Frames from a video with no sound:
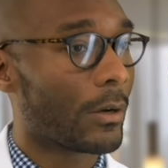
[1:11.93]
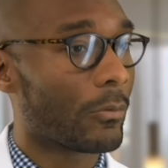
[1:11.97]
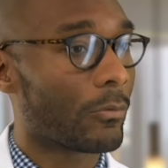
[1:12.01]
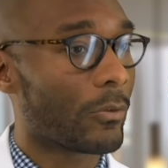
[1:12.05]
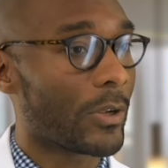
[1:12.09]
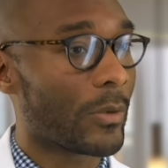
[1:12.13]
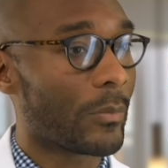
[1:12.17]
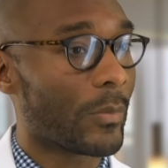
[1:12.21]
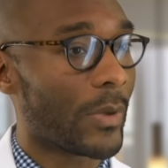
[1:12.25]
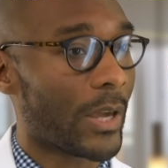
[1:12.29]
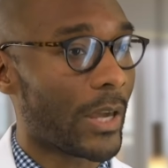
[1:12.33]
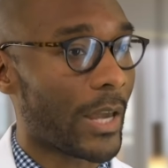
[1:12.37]

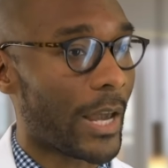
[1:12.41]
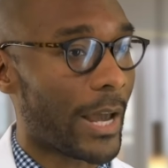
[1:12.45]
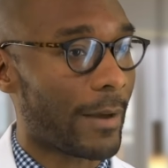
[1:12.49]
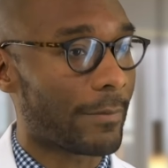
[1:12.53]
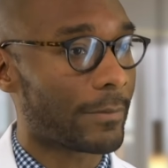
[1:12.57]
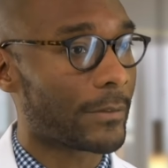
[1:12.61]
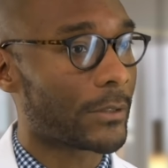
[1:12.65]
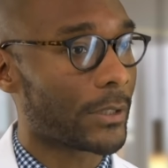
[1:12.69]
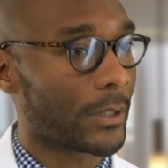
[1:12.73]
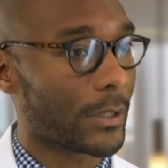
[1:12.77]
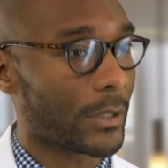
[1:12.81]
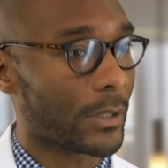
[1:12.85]
we may
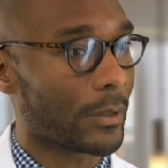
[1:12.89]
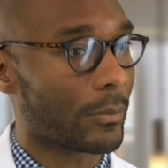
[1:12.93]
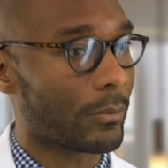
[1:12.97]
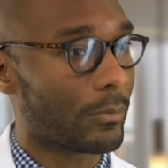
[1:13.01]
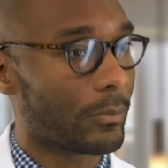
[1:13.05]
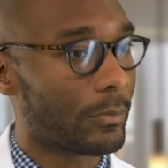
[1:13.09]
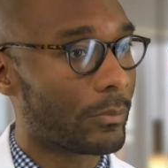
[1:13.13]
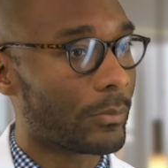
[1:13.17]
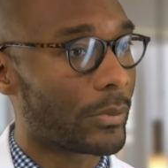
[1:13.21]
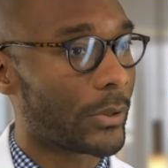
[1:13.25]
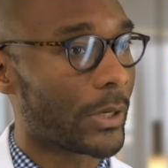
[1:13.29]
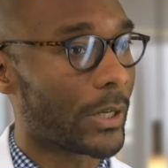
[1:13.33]
have to
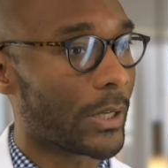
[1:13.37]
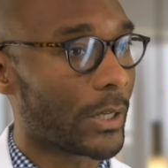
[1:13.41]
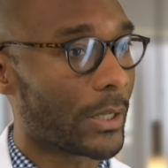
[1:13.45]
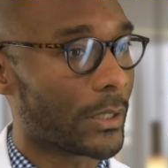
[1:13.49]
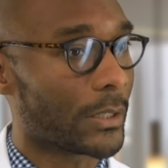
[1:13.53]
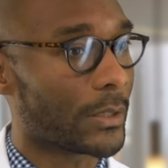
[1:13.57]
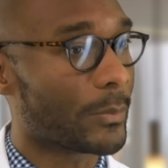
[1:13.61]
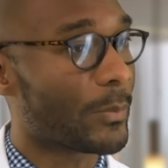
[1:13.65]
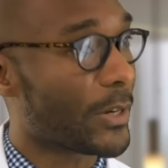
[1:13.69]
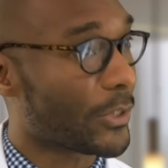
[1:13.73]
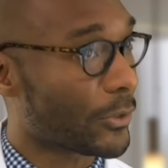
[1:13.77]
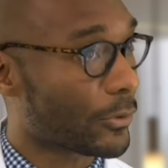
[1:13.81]
put
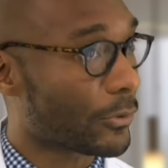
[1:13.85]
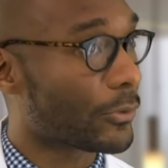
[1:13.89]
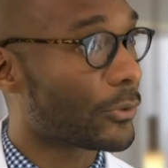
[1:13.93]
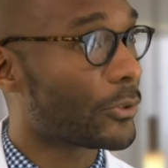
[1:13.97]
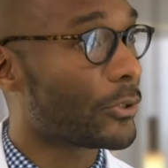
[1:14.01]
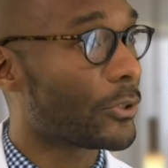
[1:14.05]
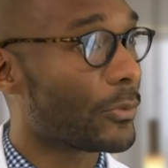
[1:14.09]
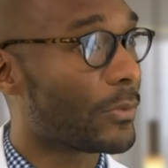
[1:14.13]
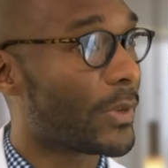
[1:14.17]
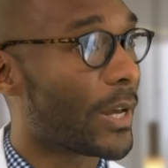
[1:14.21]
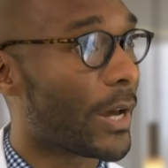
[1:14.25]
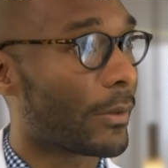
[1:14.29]
a special
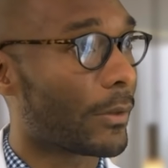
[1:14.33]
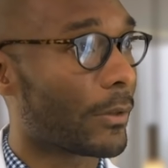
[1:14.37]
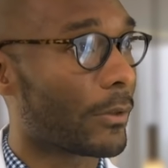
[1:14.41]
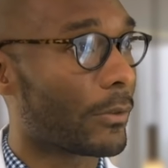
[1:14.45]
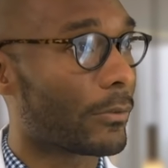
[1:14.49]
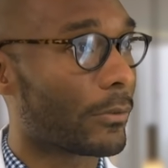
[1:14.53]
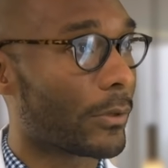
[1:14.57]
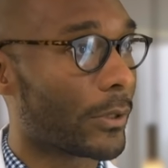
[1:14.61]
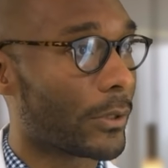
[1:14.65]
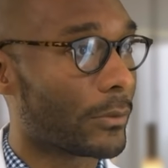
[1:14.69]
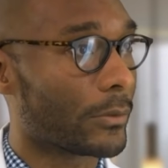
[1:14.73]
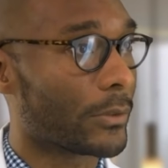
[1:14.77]
tube down the
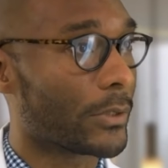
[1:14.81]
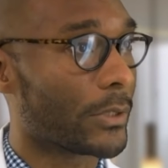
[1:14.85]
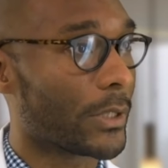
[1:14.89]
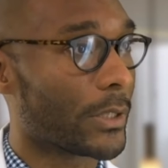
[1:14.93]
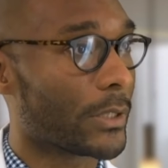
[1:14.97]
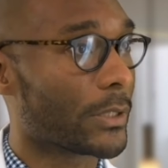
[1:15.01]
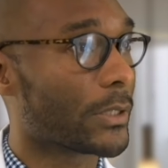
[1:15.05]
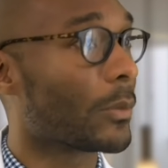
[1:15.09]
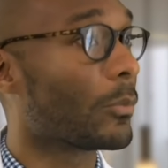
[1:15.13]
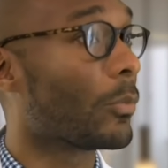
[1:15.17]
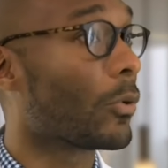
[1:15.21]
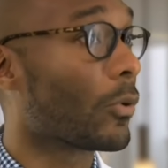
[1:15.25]
throat
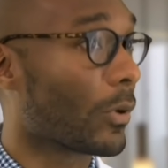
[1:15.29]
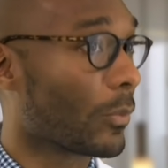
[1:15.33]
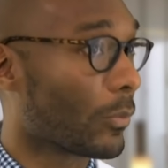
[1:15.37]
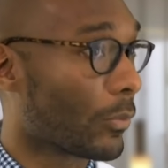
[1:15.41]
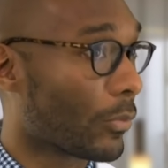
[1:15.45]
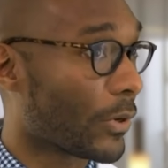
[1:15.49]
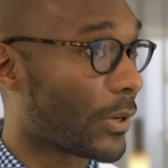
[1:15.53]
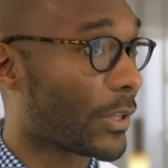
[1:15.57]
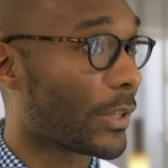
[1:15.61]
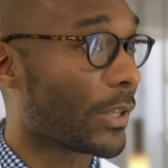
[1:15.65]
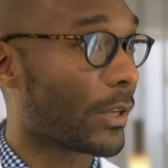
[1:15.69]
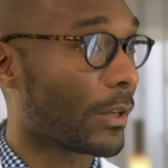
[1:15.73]
to support
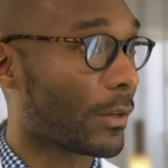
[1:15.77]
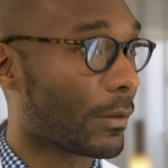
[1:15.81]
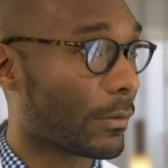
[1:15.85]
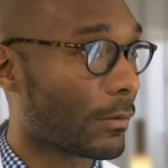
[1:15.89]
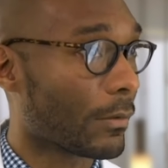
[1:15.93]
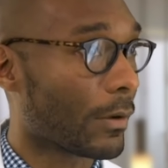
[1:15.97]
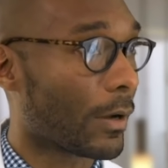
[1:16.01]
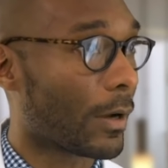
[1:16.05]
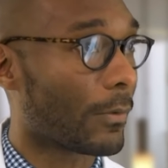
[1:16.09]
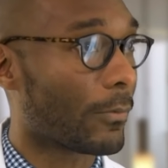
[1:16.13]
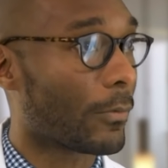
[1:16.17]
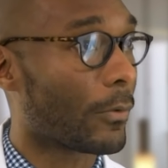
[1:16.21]
breathing
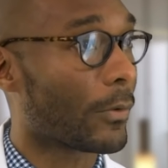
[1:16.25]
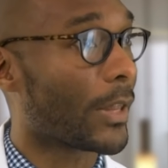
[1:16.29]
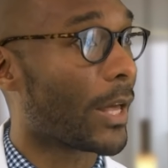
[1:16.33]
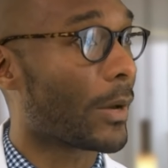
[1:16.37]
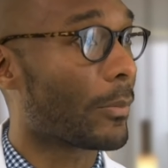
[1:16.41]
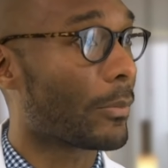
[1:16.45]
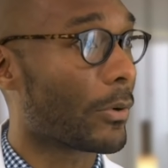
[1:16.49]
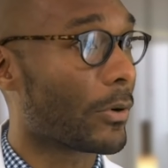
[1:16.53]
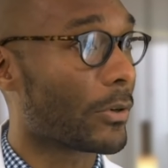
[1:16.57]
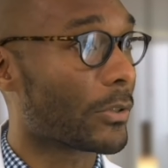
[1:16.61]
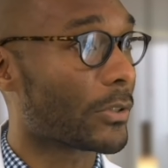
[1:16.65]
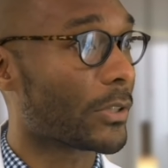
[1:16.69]
uh, for
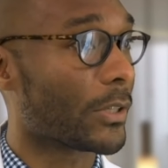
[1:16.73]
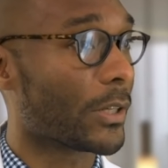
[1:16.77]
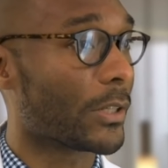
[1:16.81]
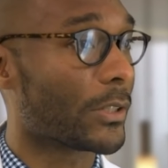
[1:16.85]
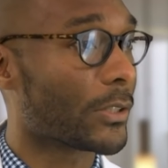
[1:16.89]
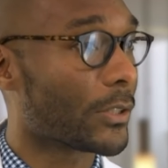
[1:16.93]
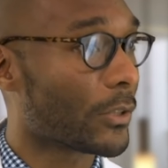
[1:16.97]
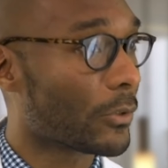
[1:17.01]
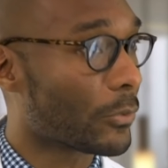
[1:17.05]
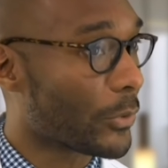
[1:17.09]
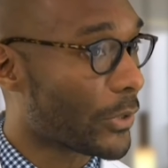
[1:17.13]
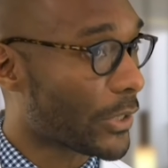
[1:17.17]
that person
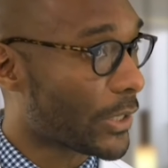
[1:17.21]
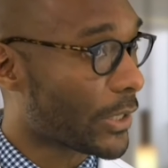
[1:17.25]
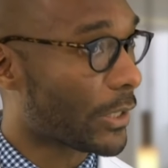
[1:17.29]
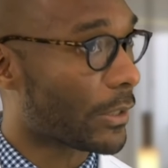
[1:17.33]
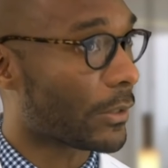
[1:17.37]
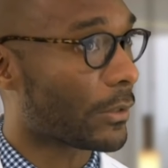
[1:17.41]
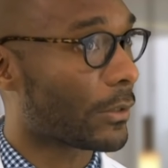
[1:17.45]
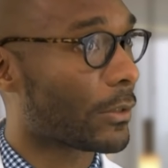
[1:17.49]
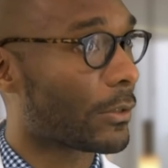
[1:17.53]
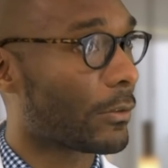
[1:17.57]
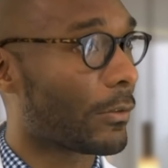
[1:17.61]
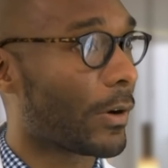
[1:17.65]
until we
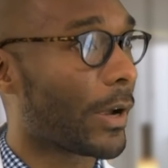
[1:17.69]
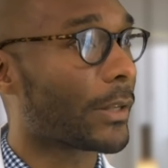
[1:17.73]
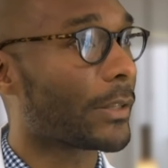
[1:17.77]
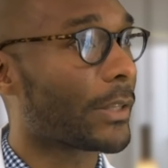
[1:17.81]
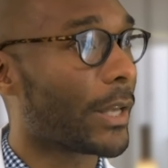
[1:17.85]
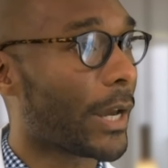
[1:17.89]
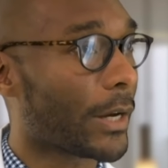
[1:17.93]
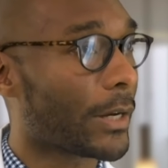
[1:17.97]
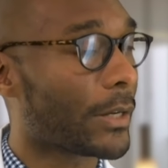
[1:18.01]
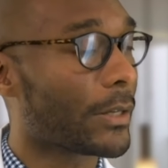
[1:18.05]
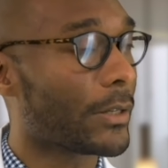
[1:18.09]
can correct that